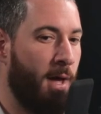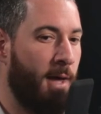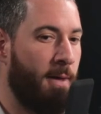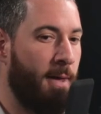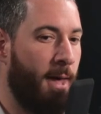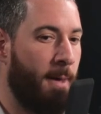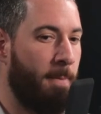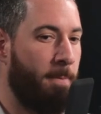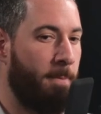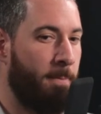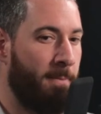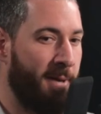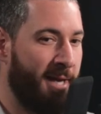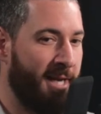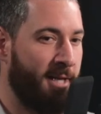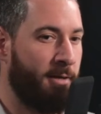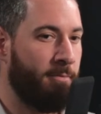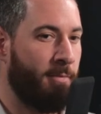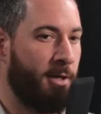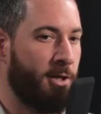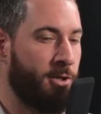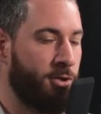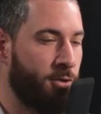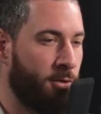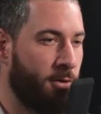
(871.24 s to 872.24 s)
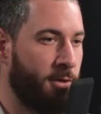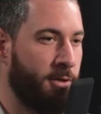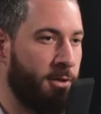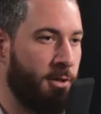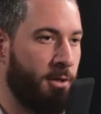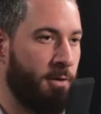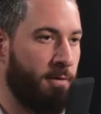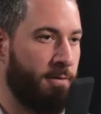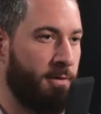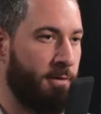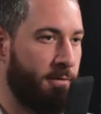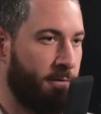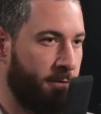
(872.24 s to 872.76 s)
a, a big majority
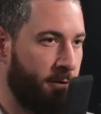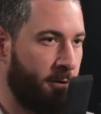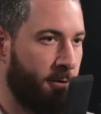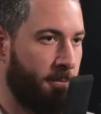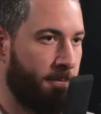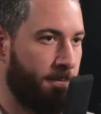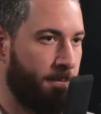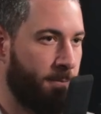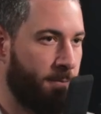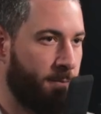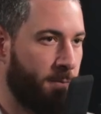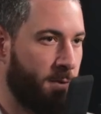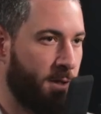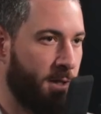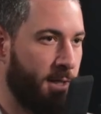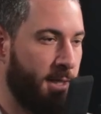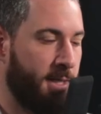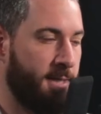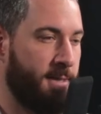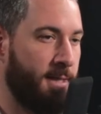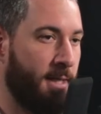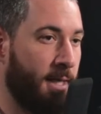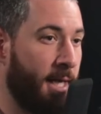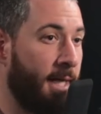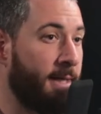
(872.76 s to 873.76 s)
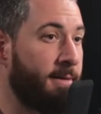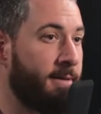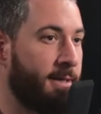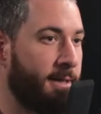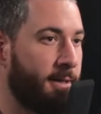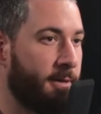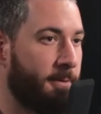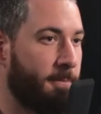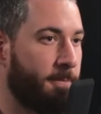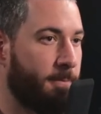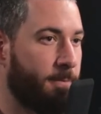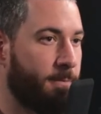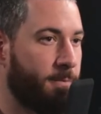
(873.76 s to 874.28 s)
of the film is a
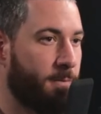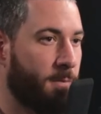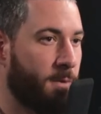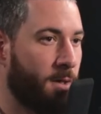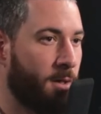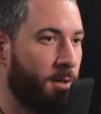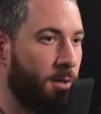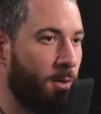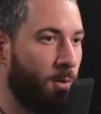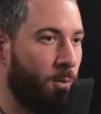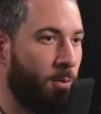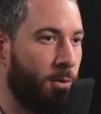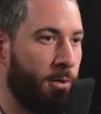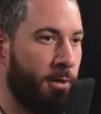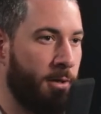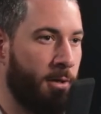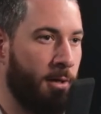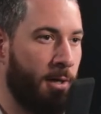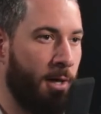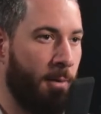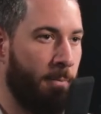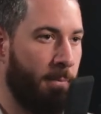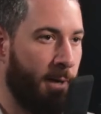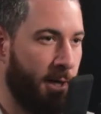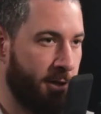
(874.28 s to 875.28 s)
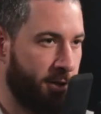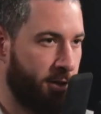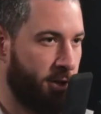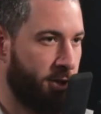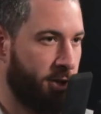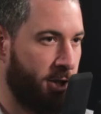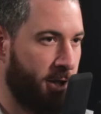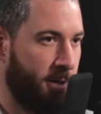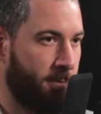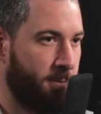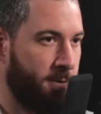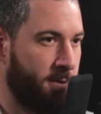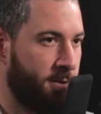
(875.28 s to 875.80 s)
landing, mm-hmm. where a bunch of
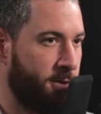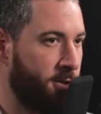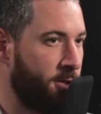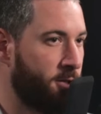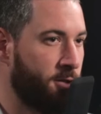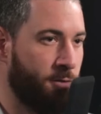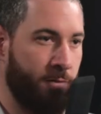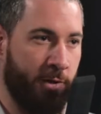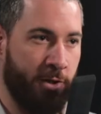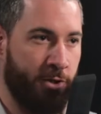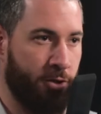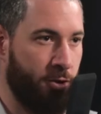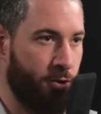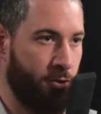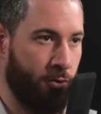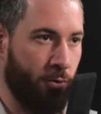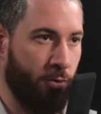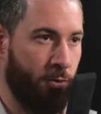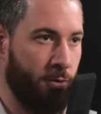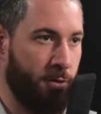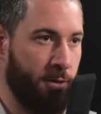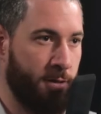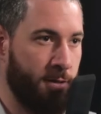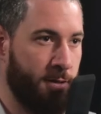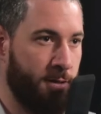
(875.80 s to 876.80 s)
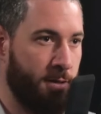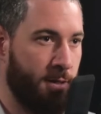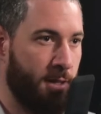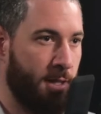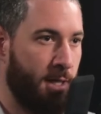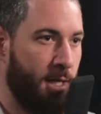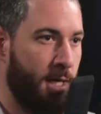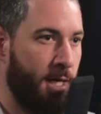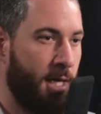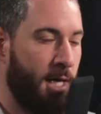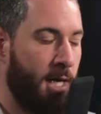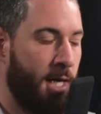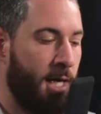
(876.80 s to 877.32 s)
ships just reached the shores.
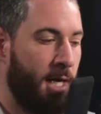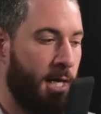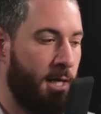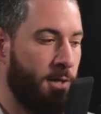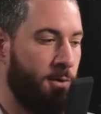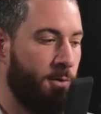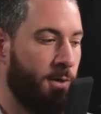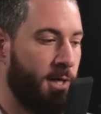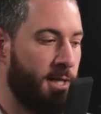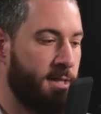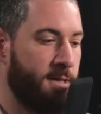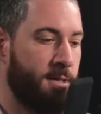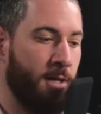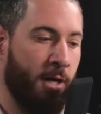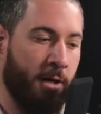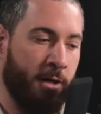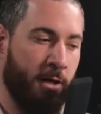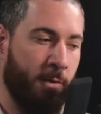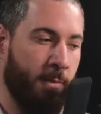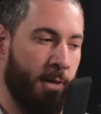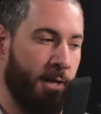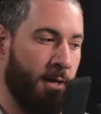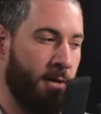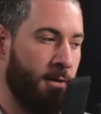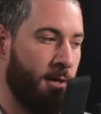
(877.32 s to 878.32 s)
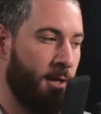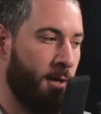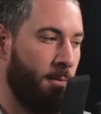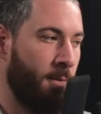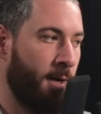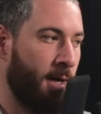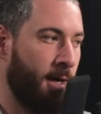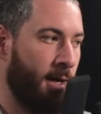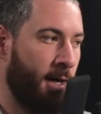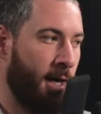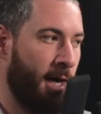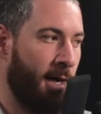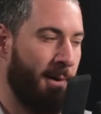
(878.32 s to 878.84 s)
Yes. And you guys documented them.
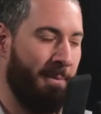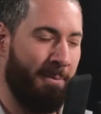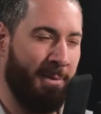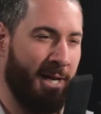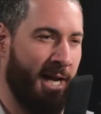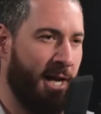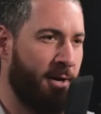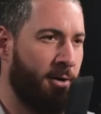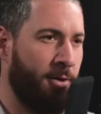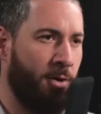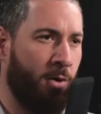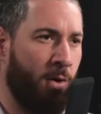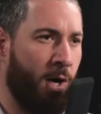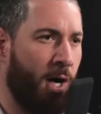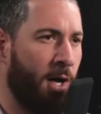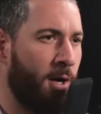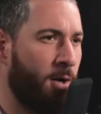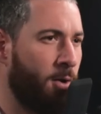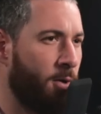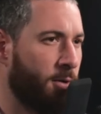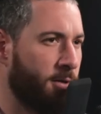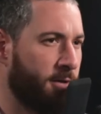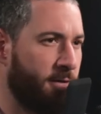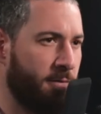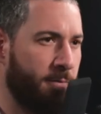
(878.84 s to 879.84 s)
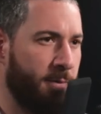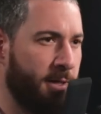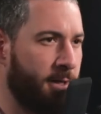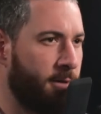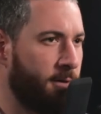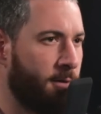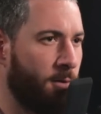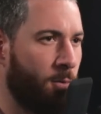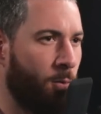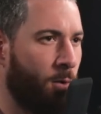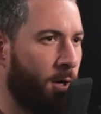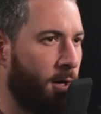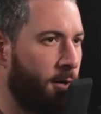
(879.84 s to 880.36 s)
I mean, I don't know how long they've been
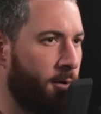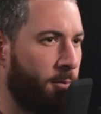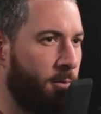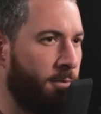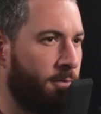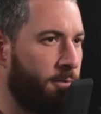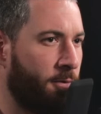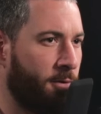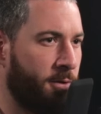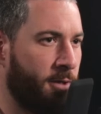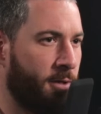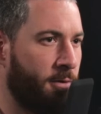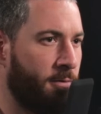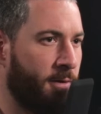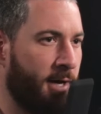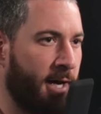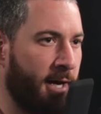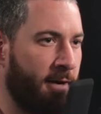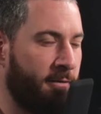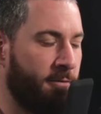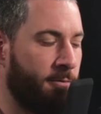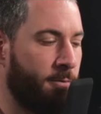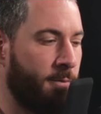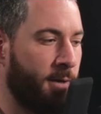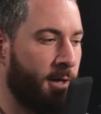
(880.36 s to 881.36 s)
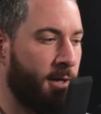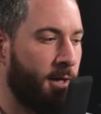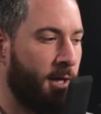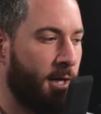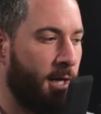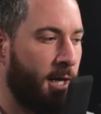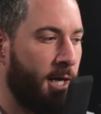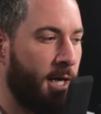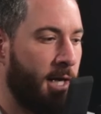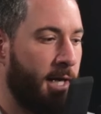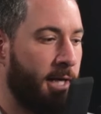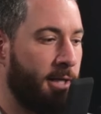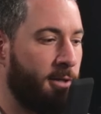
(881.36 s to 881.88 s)
in the water before they arrived, but
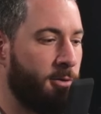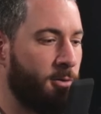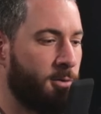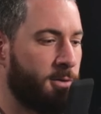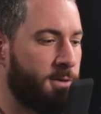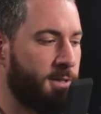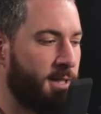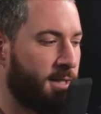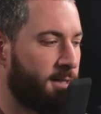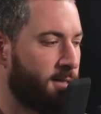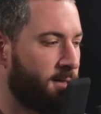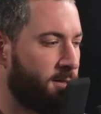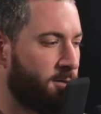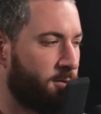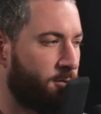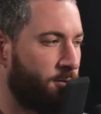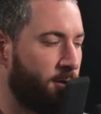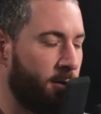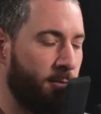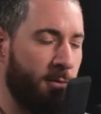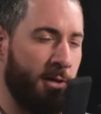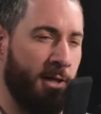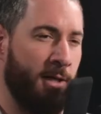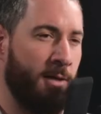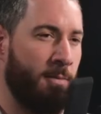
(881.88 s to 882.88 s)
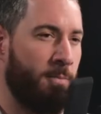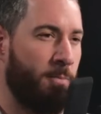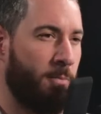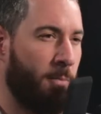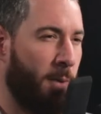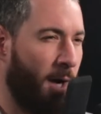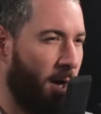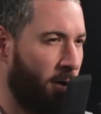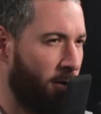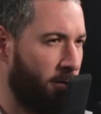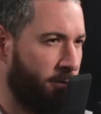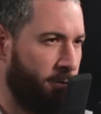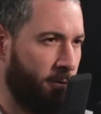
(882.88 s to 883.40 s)
it looks extremely
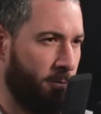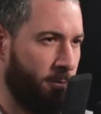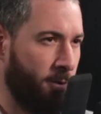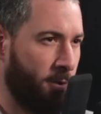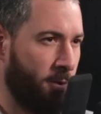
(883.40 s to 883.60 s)
powerful